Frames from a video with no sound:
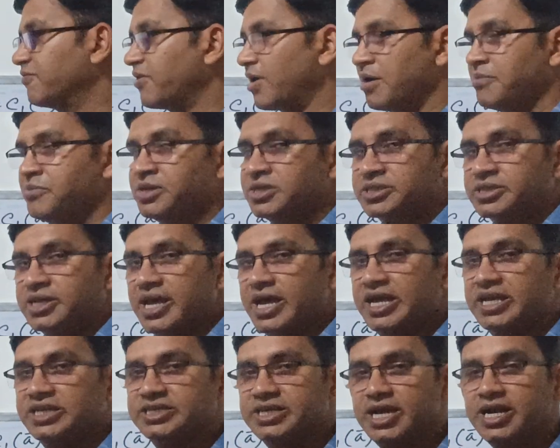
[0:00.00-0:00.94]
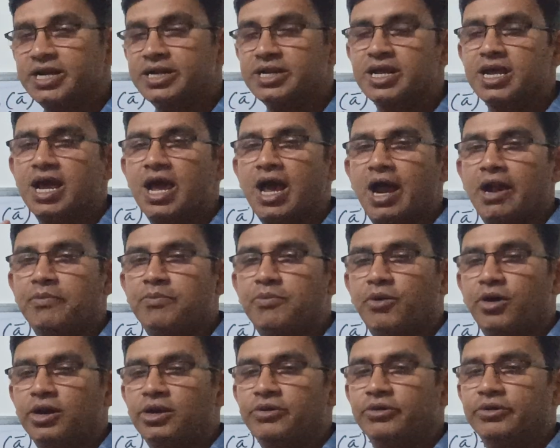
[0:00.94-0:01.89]
Firm is the agent and
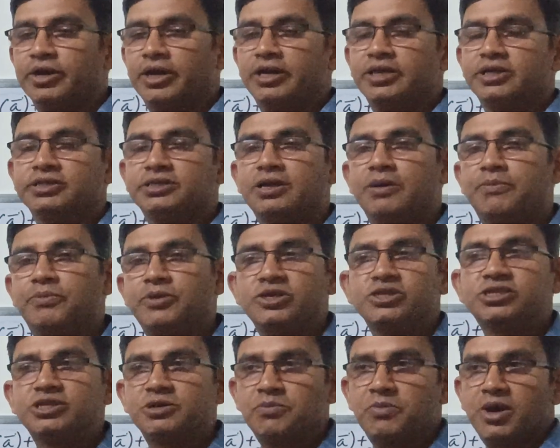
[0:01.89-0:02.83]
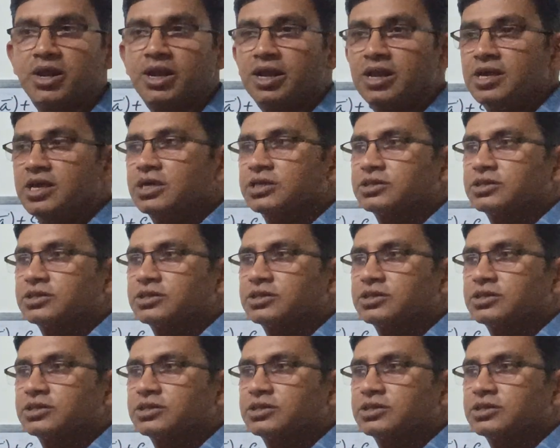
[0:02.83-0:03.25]
polluter is the principal.